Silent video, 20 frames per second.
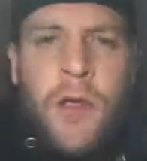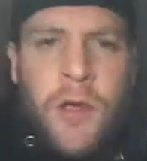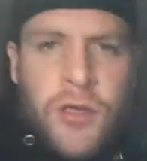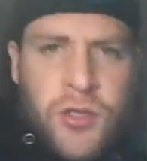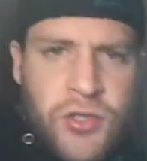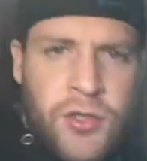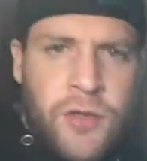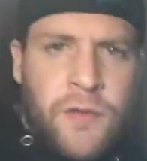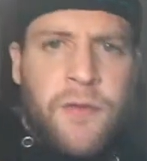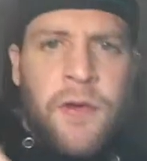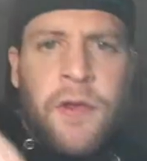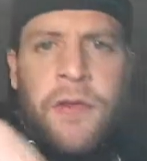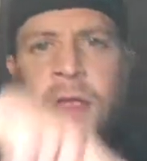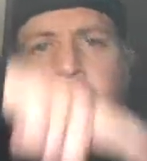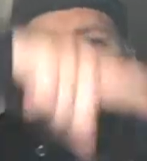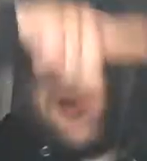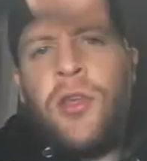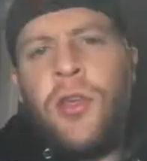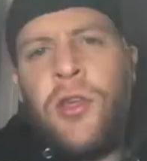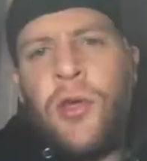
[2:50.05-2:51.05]
so you've got
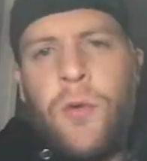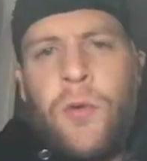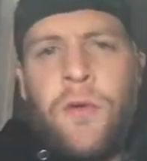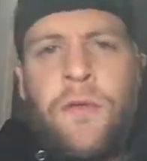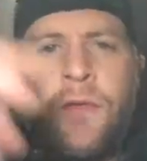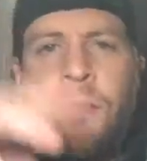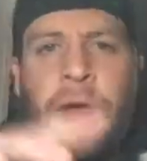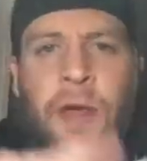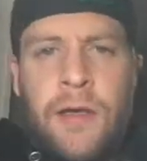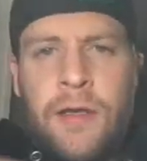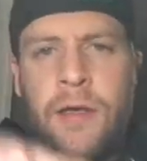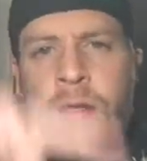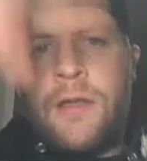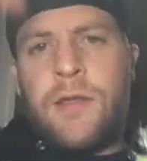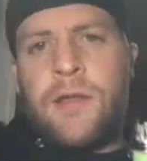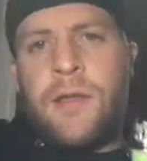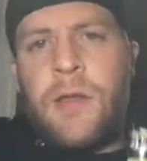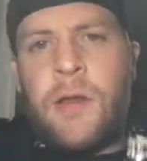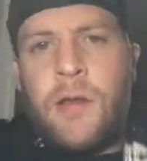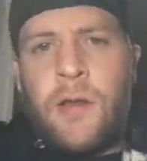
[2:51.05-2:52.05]
that U effect, and
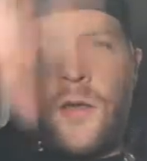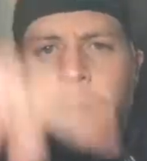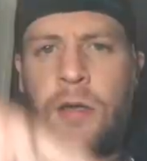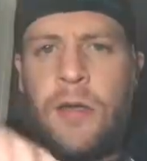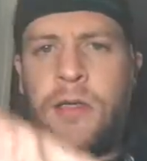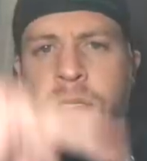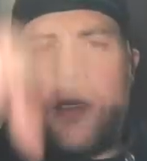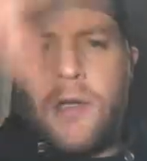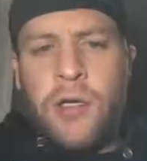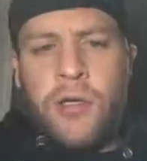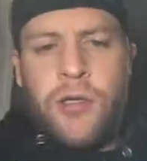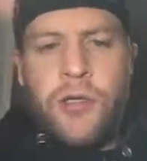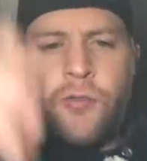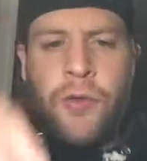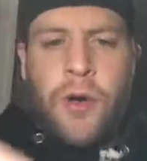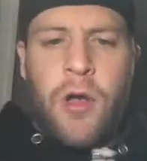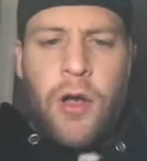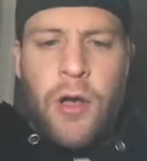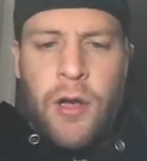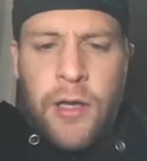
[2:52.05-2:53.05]
it's gonna
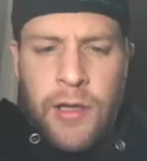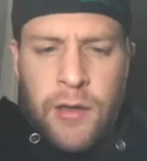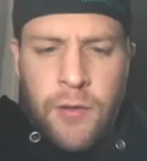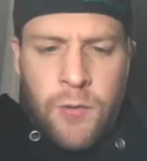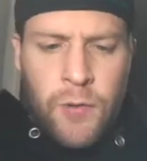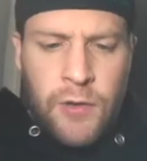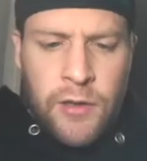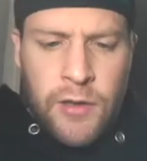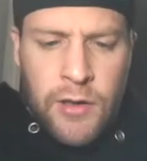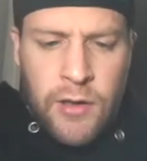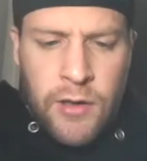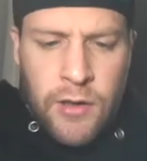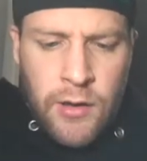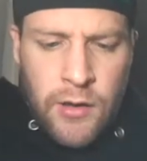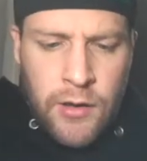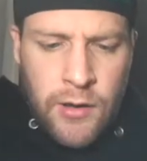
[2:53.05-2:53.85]
draw equally.